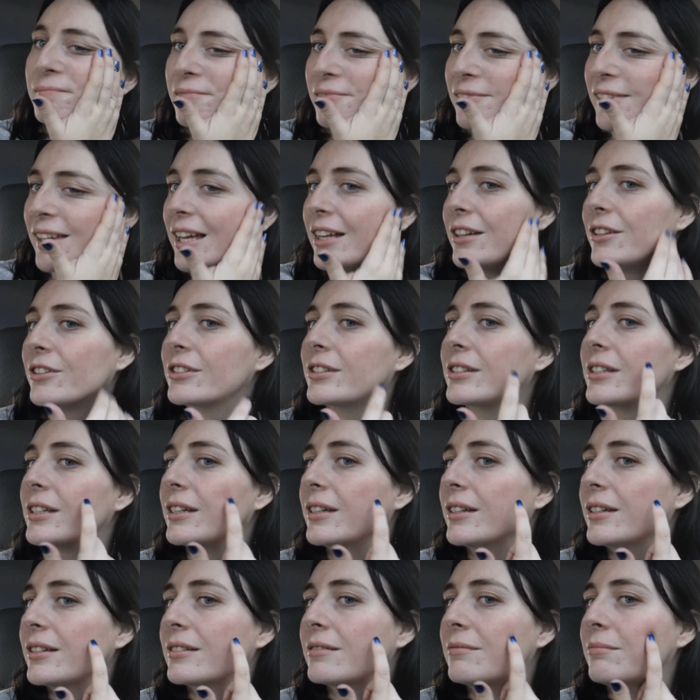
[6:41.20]
Can you see
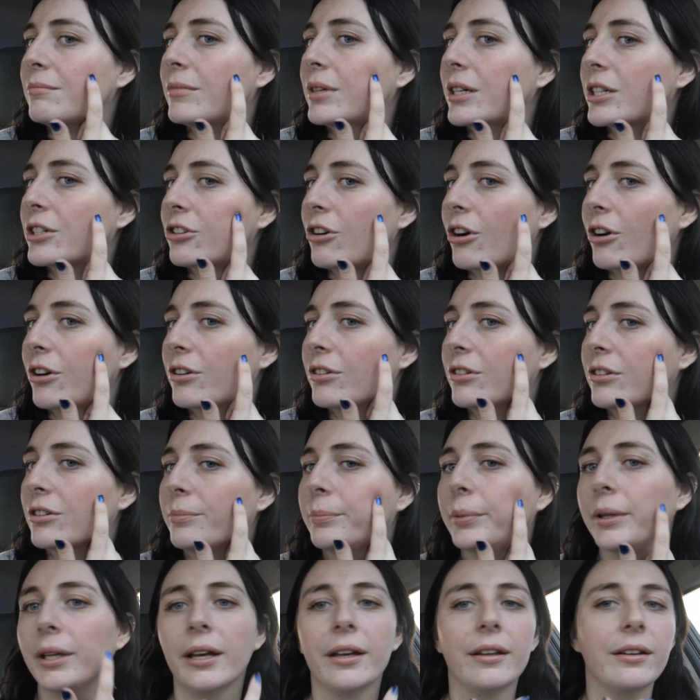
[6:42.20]
it's much harder to
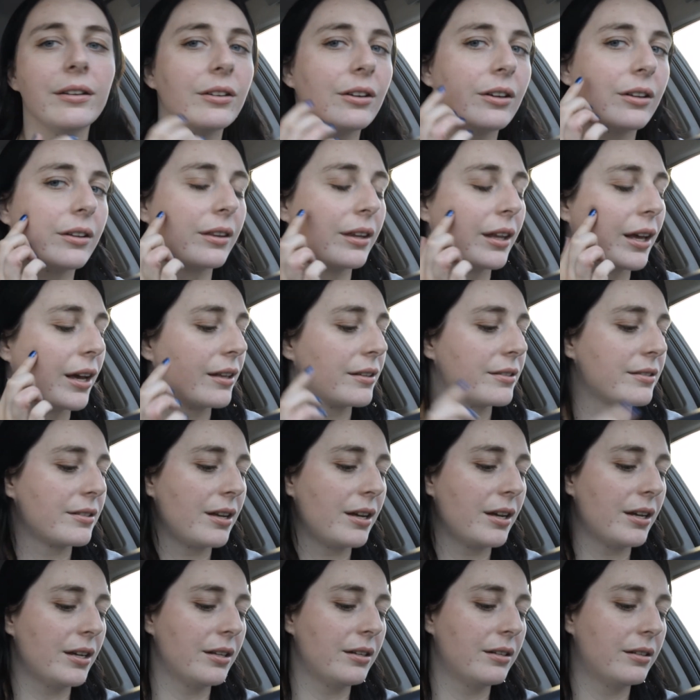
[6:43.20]
blend on that
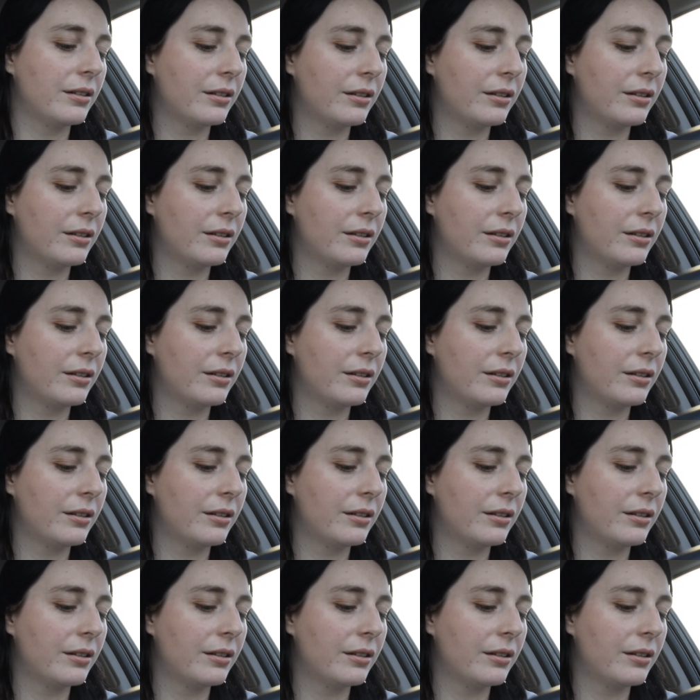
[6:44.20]
side